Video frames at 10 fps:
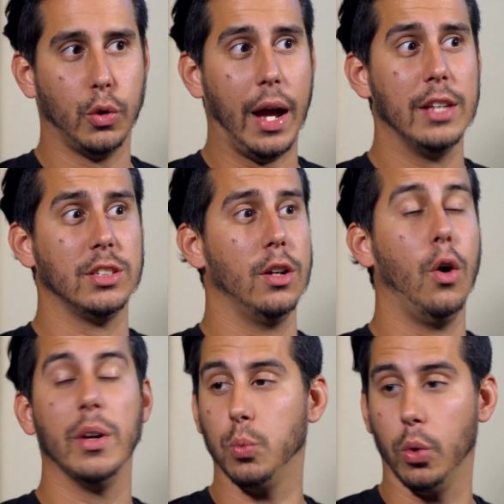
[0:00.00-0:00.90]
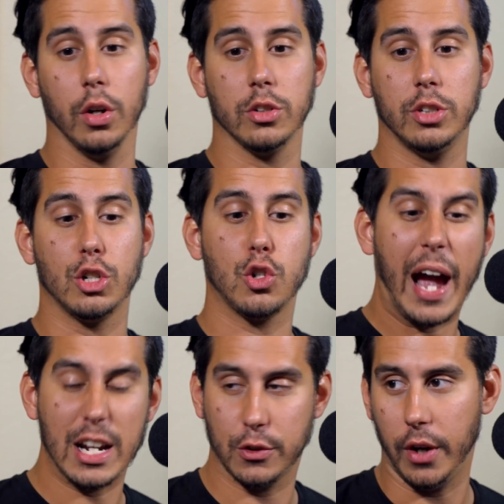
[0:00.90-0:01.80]
It's worse, a
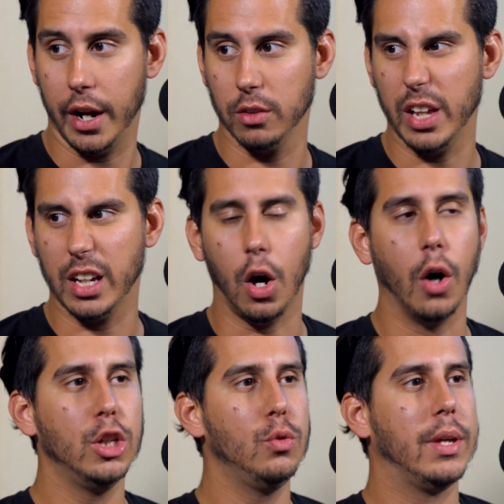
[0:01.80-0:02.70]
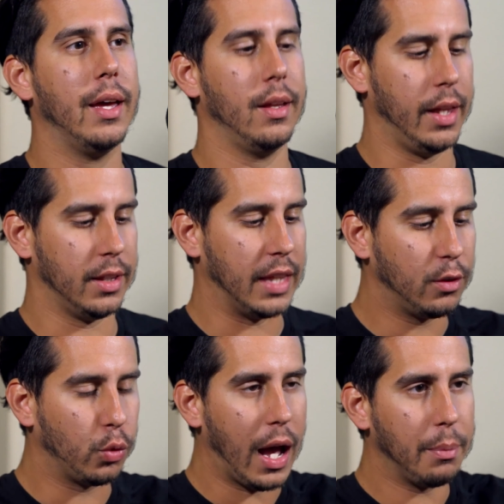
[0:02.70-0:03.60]
trash fire. Like you get like
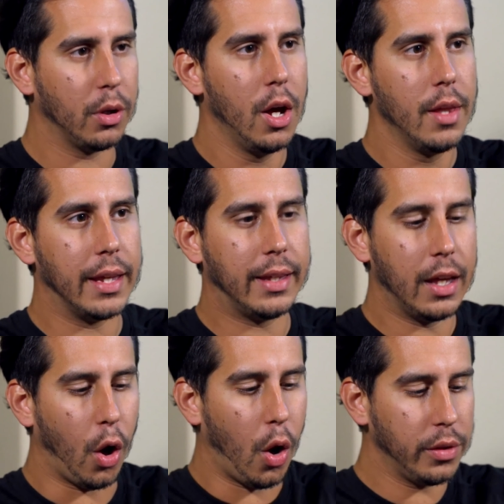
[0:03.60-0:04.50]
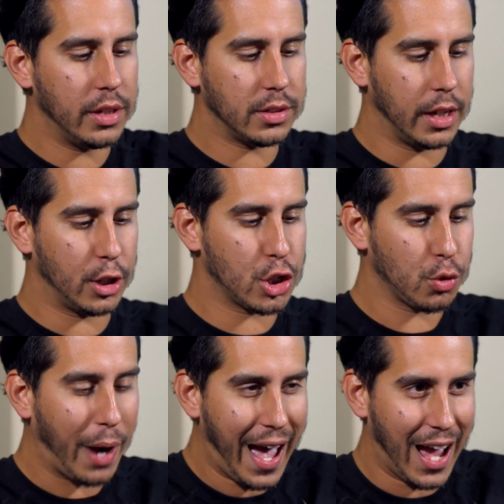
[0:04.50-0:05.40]
they get all this like
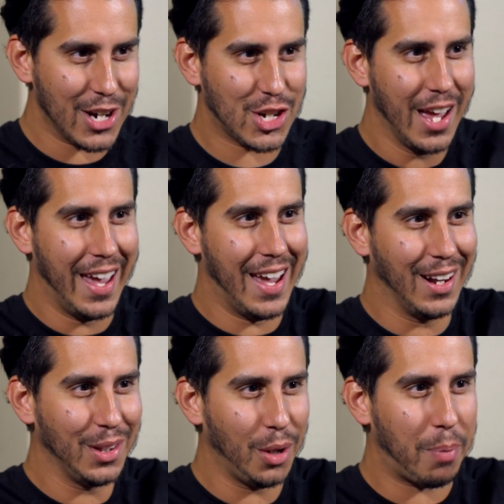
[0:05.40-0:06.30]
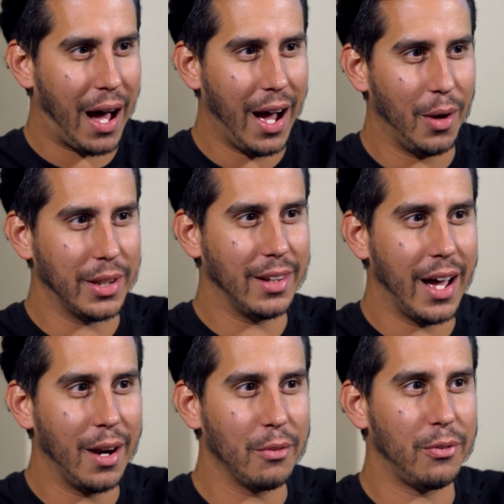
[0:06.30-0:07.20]
trash in a little pile, they light
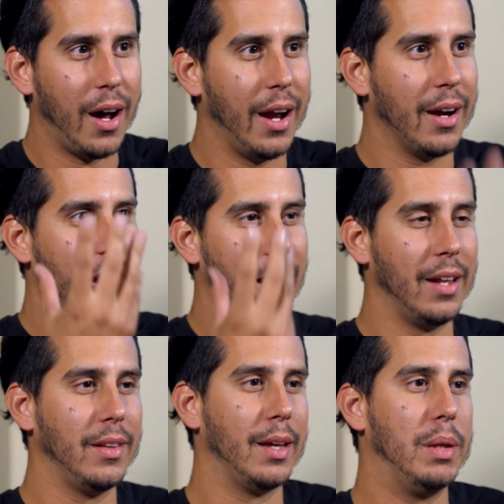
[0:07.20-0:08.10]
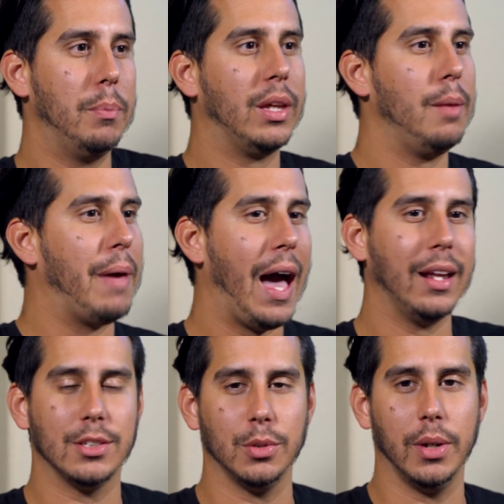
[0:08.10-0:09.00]
it on fire, and like people keep
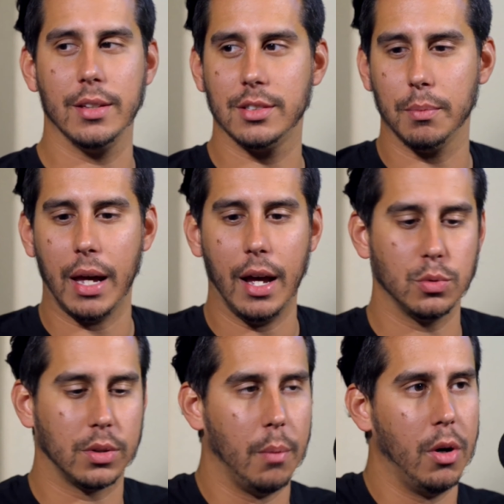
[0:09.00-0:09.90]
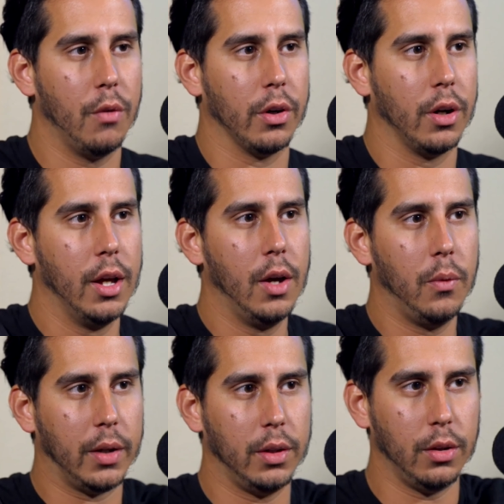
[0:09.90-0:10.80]
adding to it, and some guys will come over
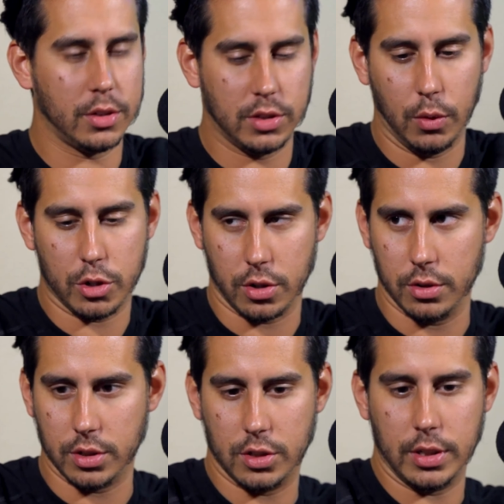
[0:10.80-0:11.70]
like little extinguishers and it's